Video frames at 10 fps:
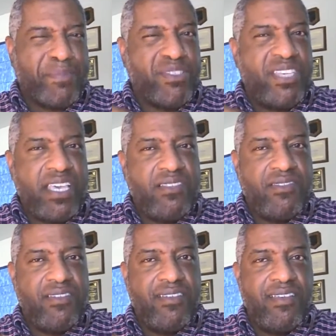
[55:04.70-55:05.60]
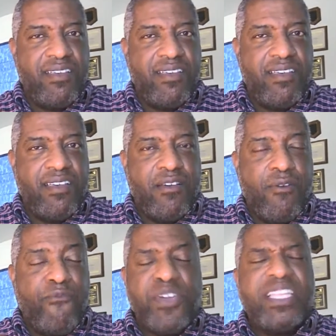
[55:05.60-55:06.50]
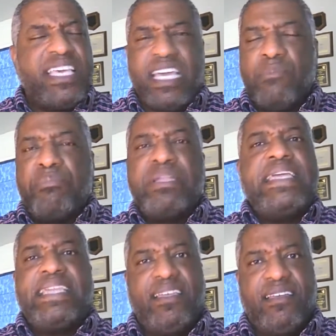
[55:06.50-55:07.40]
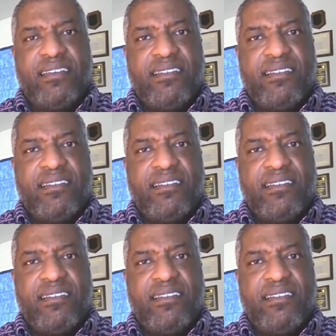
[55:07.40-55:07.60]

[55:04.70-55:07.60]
expertise fully and completely.